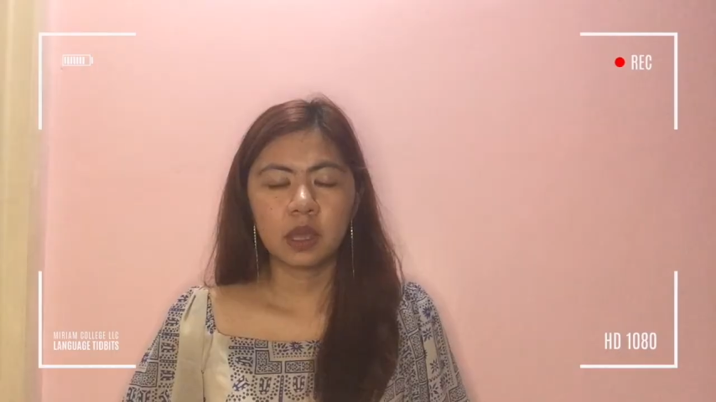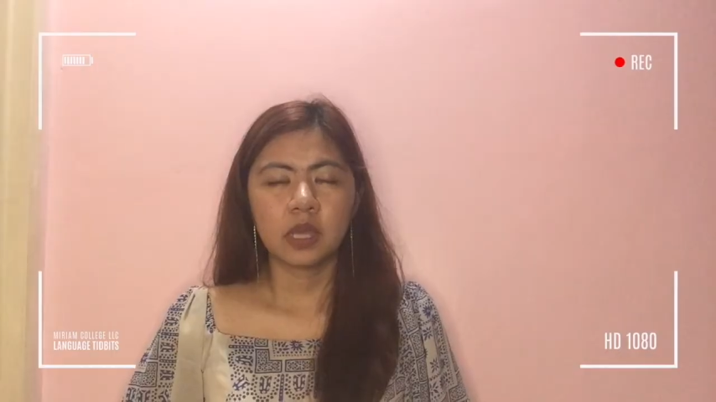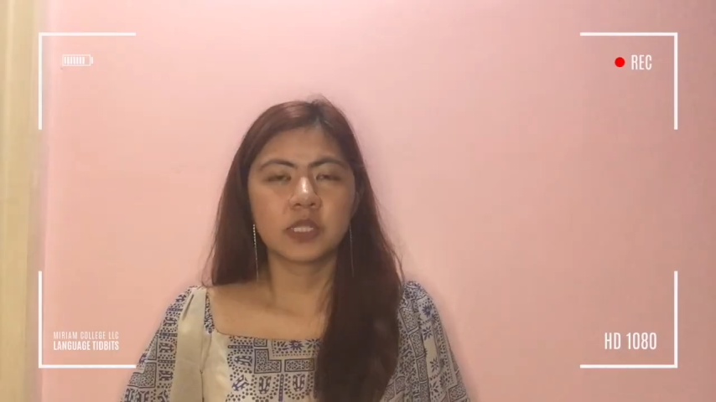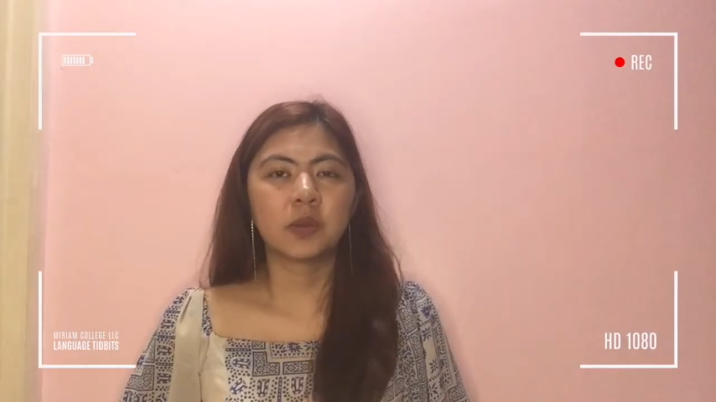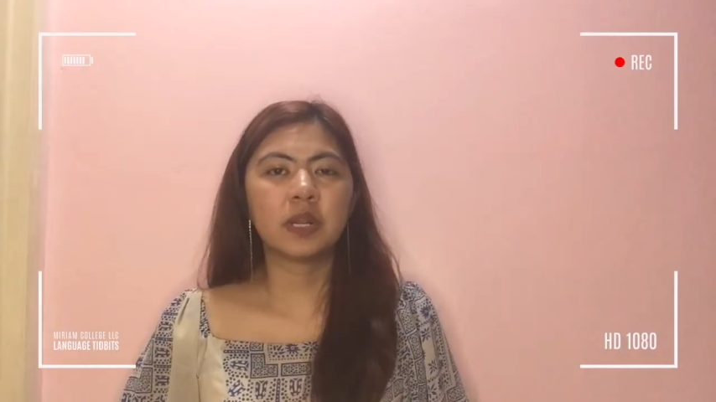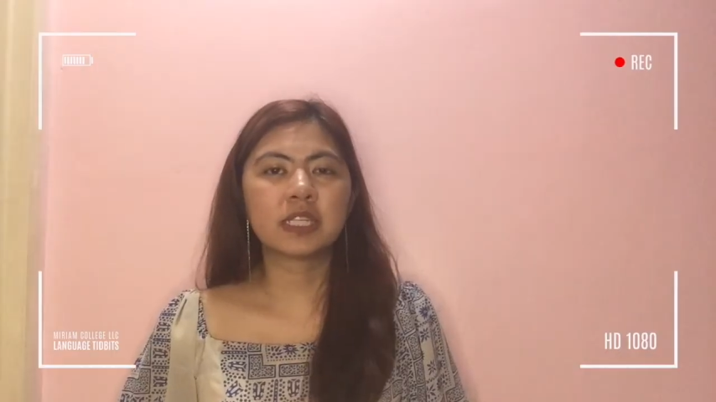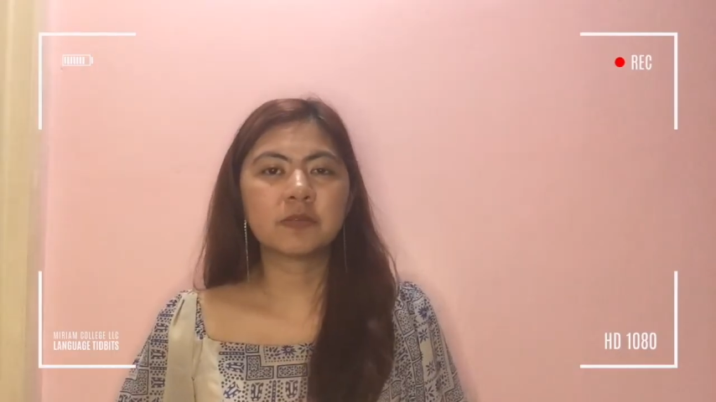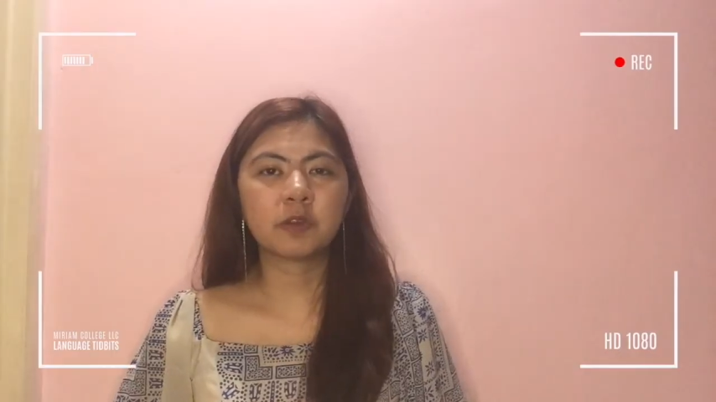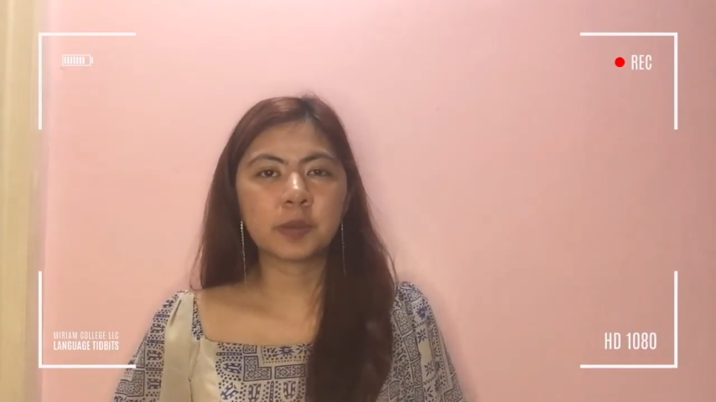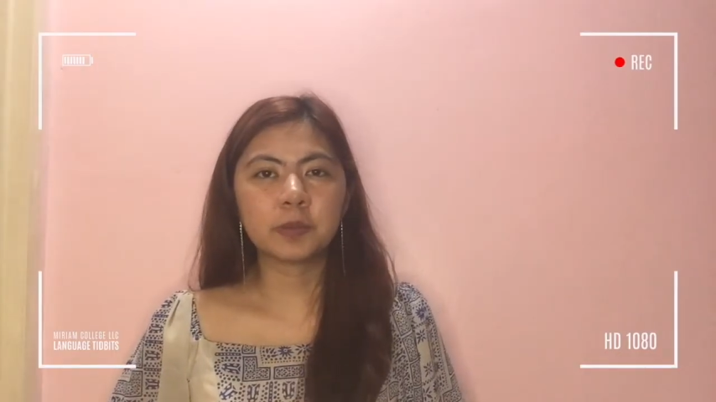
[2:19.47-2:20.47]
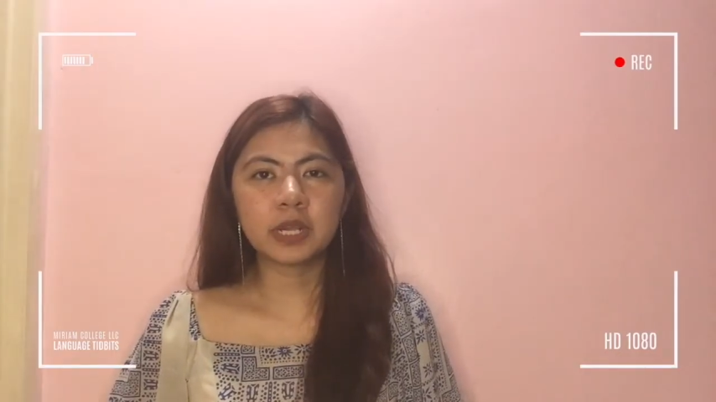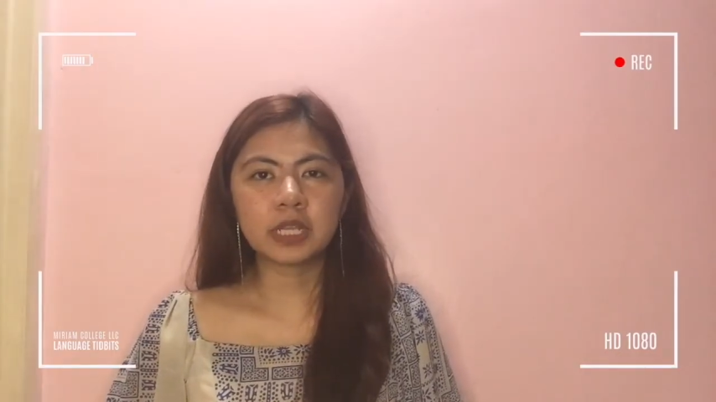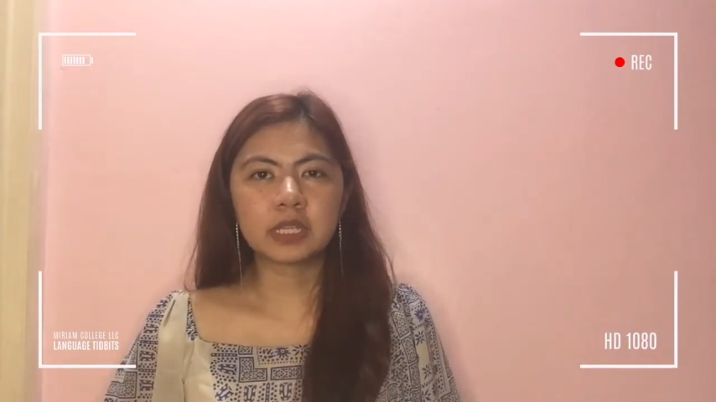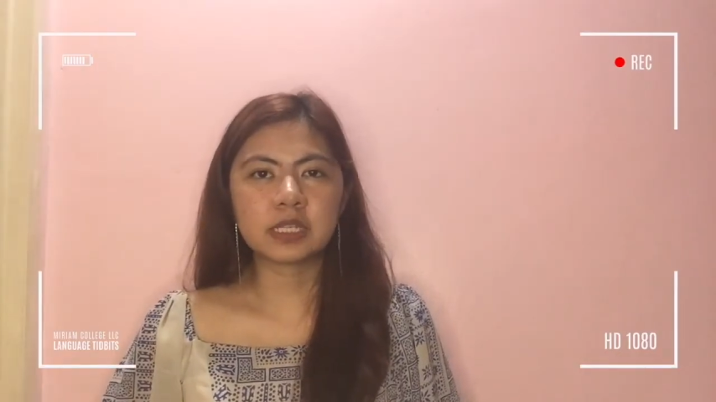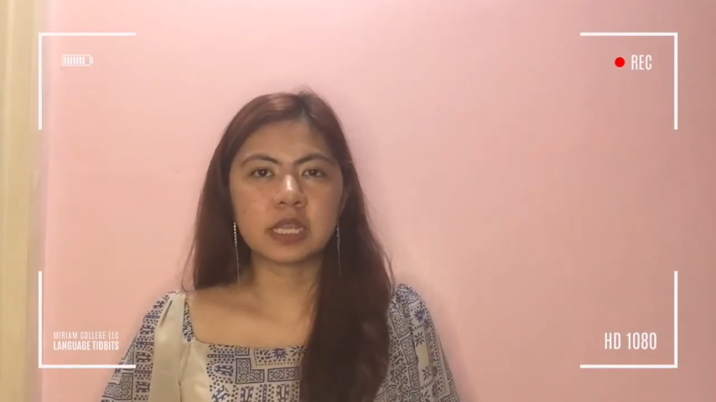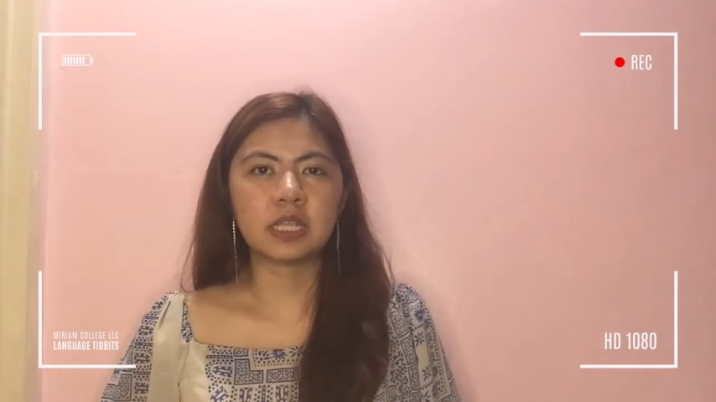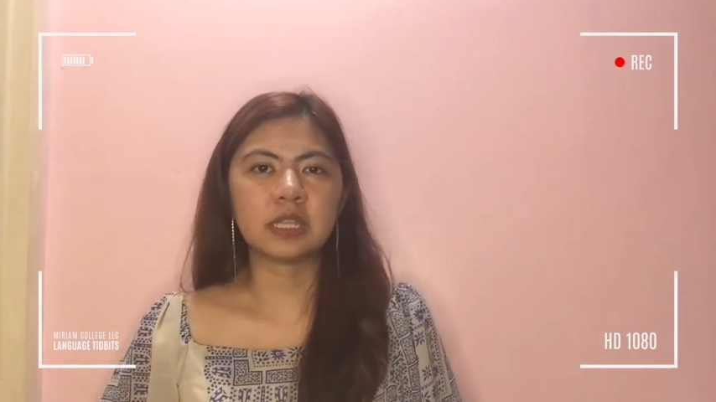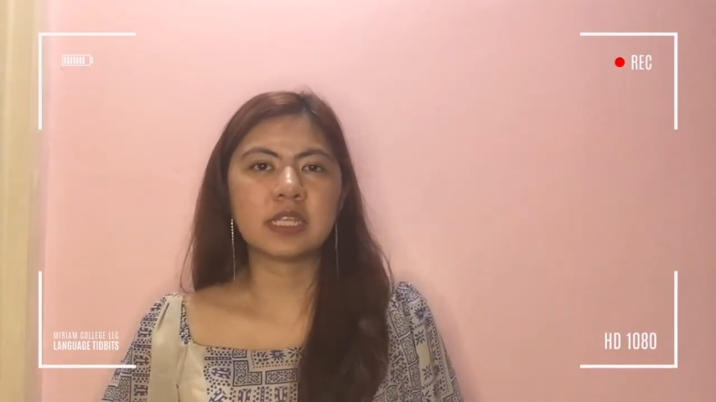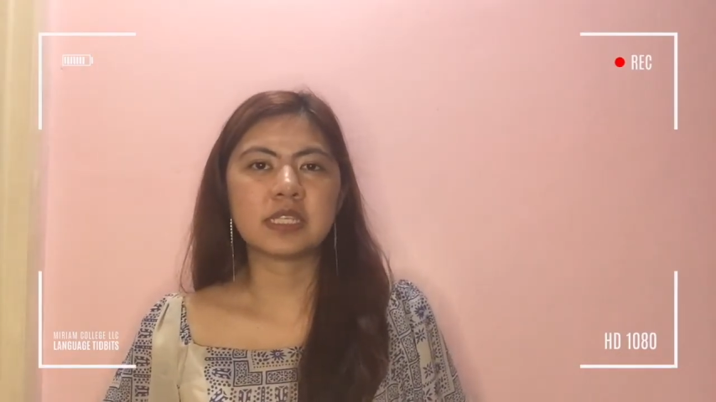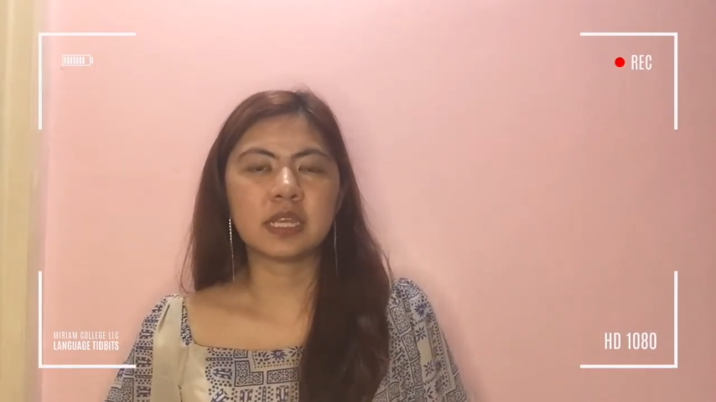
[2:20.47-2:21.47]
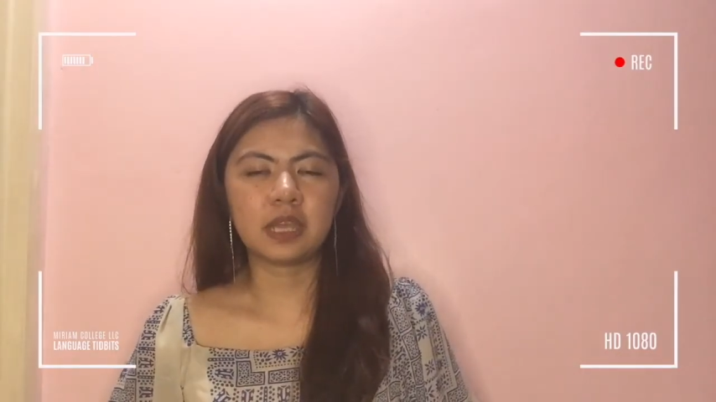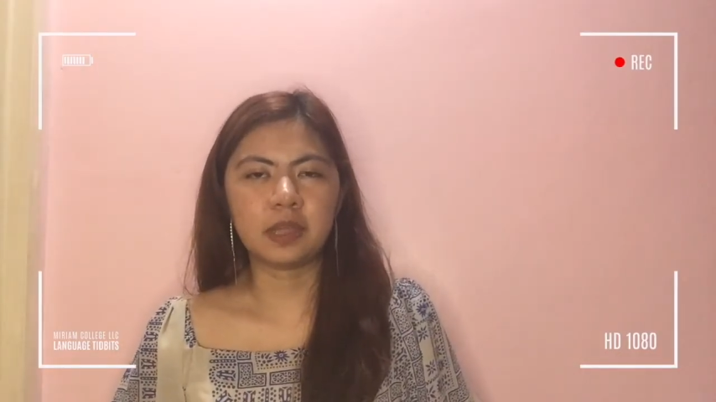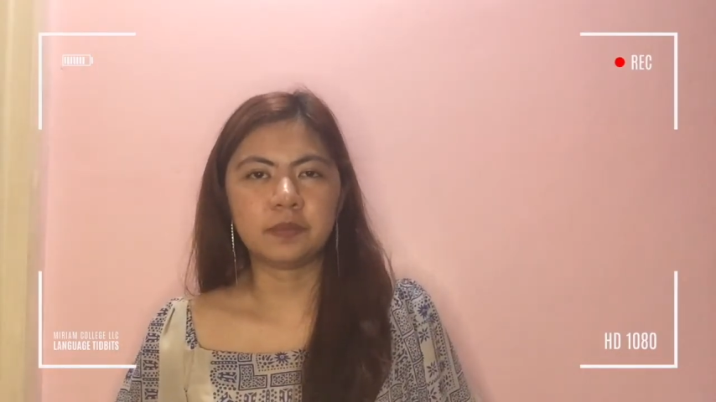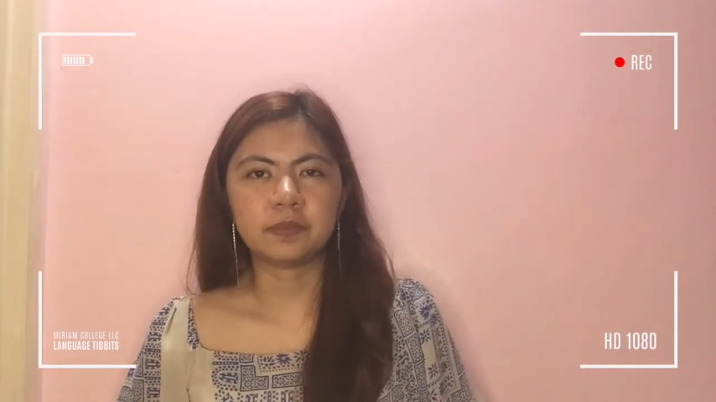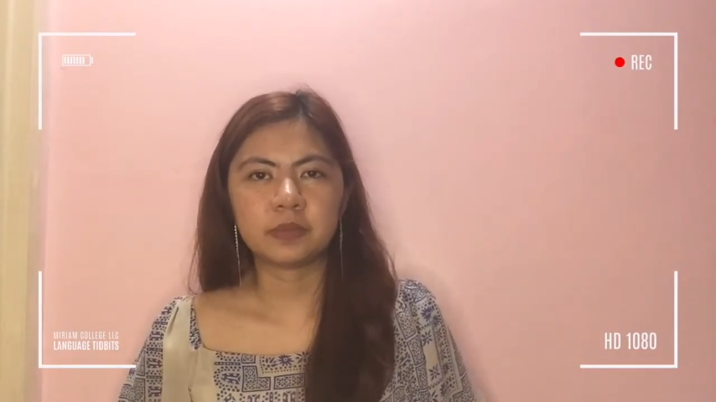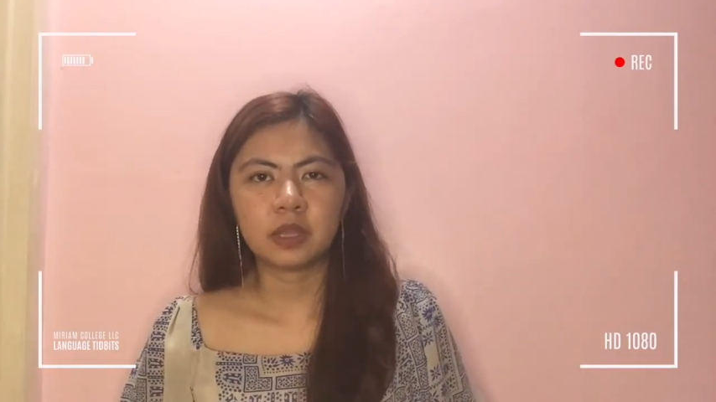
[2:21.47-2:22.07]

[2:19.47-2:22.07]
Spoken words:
So let's formulate the sentence again.